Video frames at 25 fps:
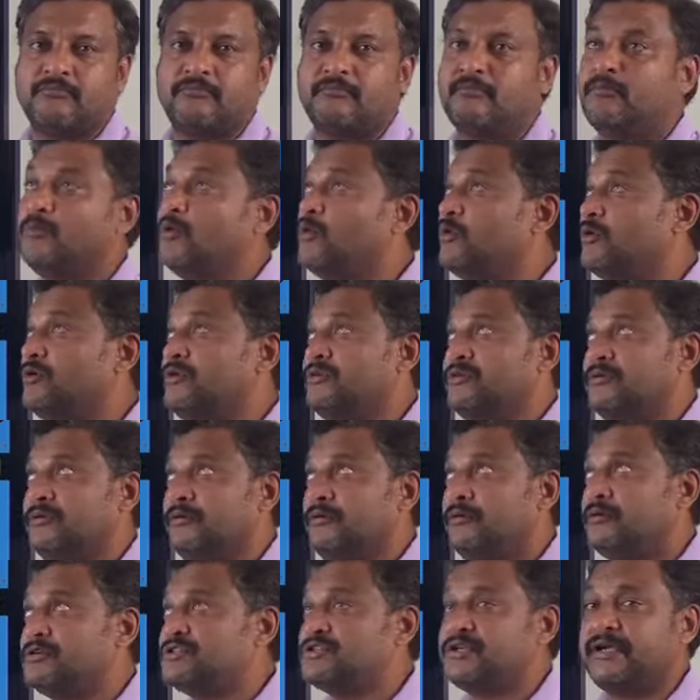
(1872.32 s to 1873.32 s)
Moon
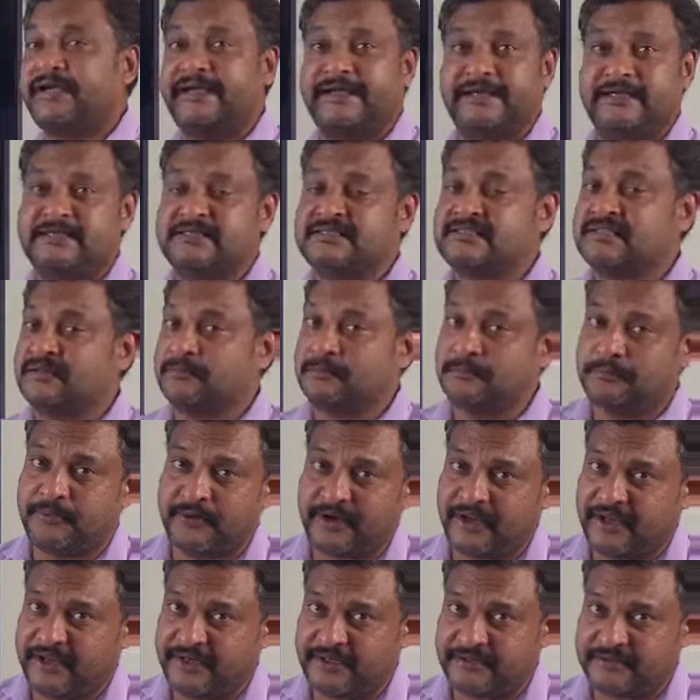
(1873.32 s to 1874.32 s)
shines
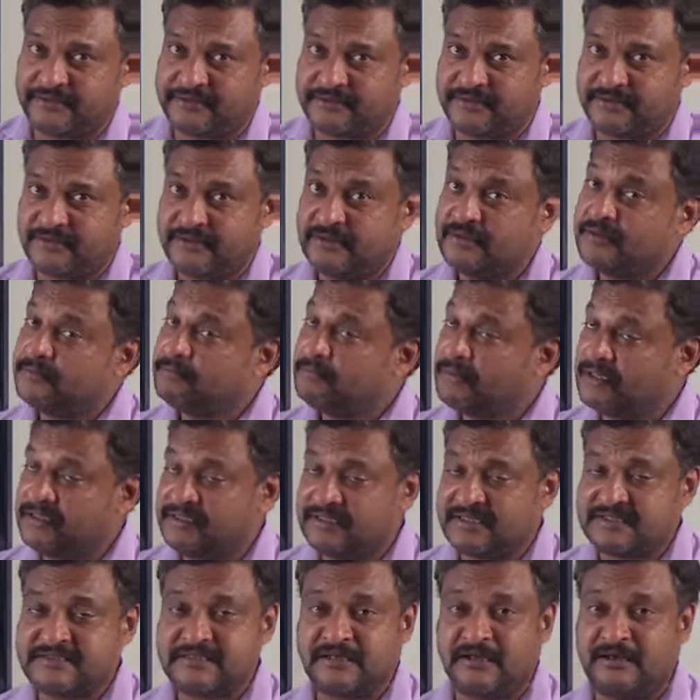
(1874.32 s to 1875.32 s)
bright, but
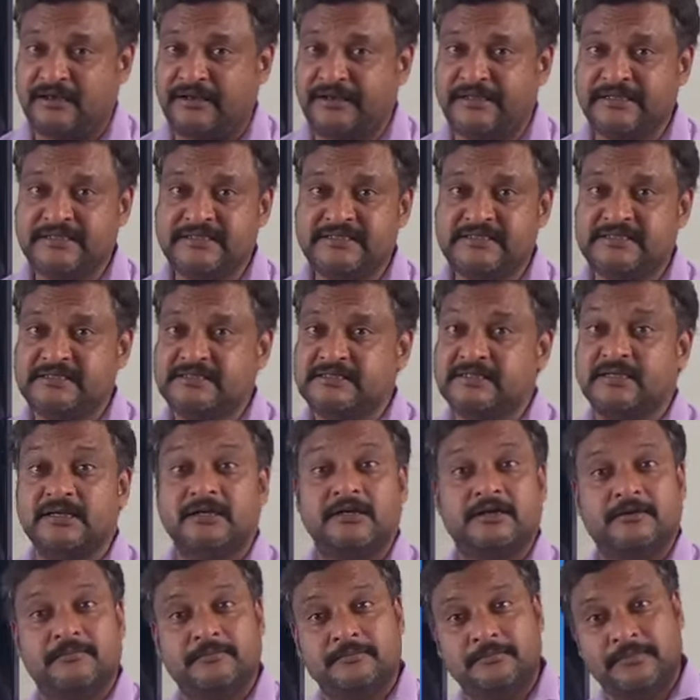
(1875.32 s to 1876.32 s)
the sun is
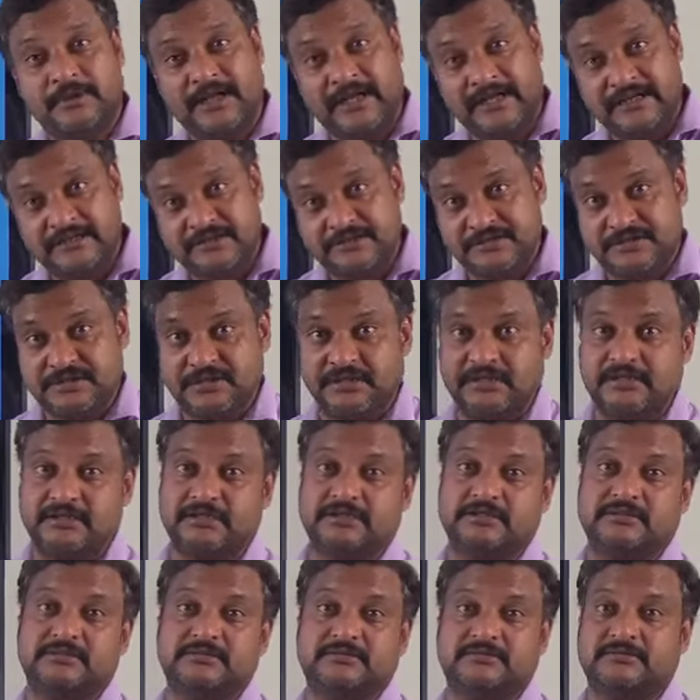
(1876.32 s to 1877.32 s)

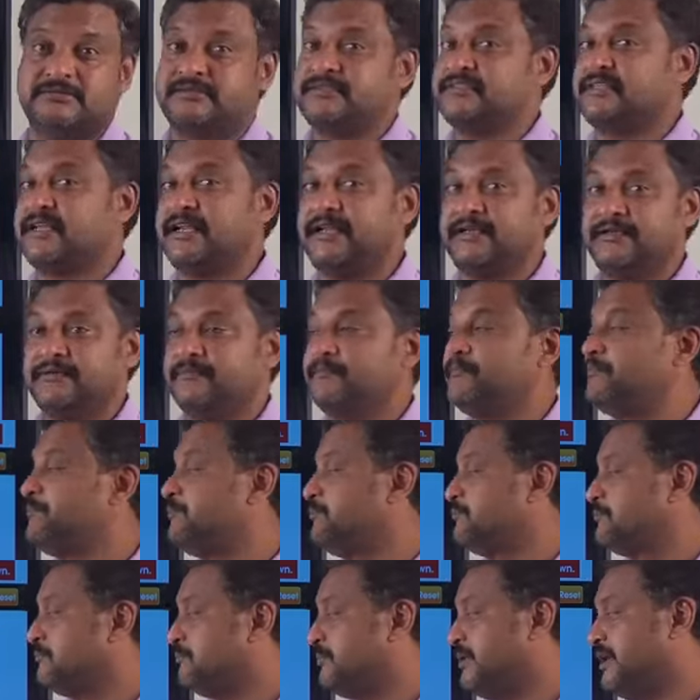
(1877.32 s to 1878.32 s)
brighter, right?
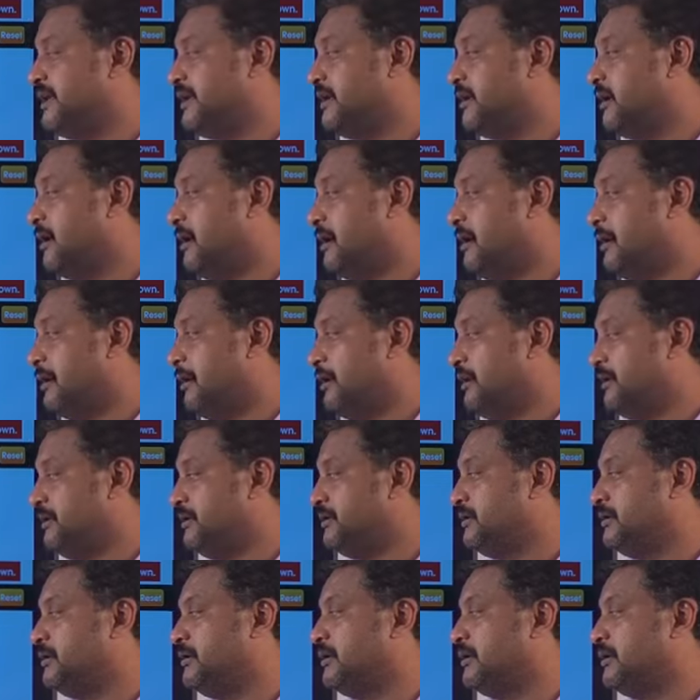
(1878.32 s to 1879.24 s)
B-R-I-G-H-T-E-R,